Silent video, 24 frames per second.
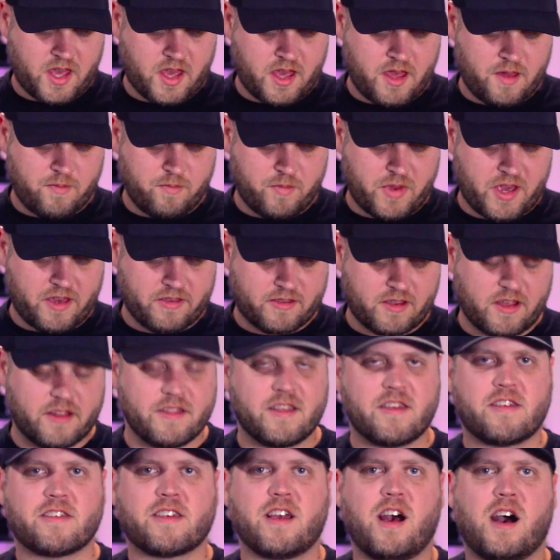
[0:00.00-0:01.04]
Man, based
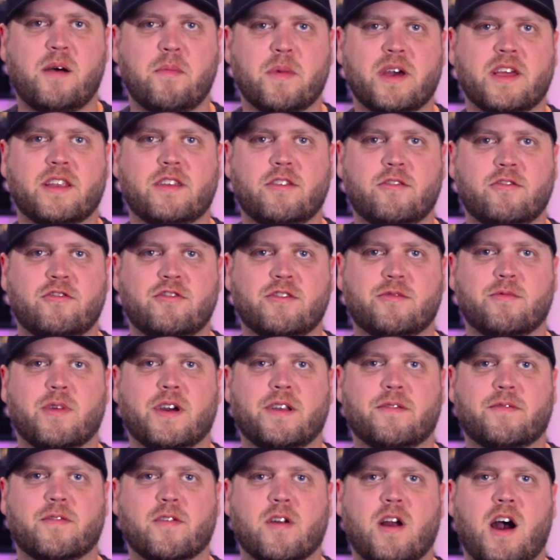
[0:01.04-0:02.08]
on this comment, you should
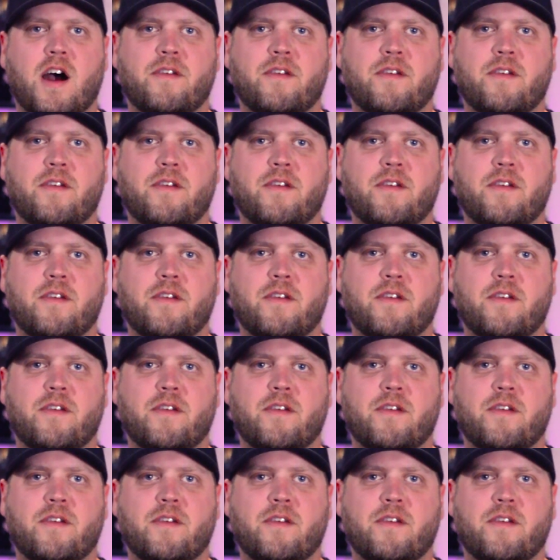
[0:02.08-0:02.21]
run for